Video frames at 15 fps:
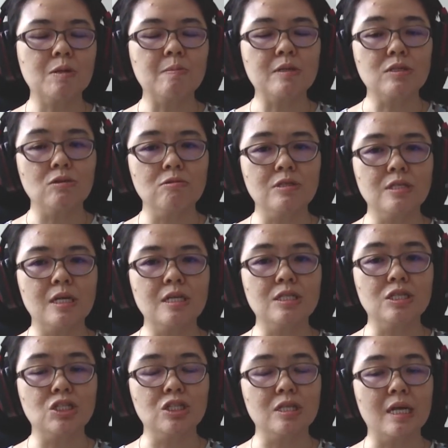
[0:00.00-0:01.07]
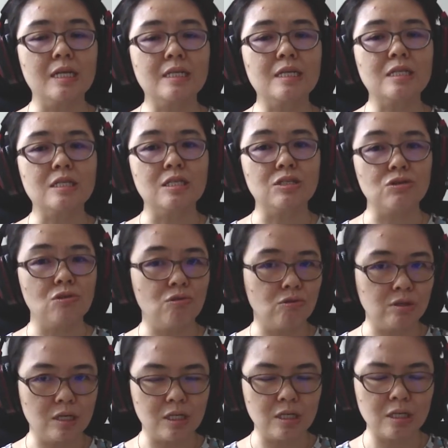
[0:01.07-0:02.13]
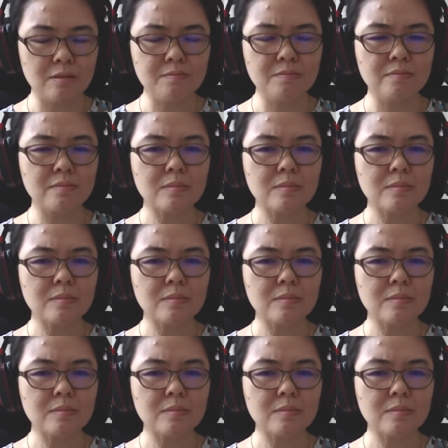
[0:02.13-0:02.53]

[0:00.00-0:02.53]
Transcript: pigmentosa is a genetic disorder.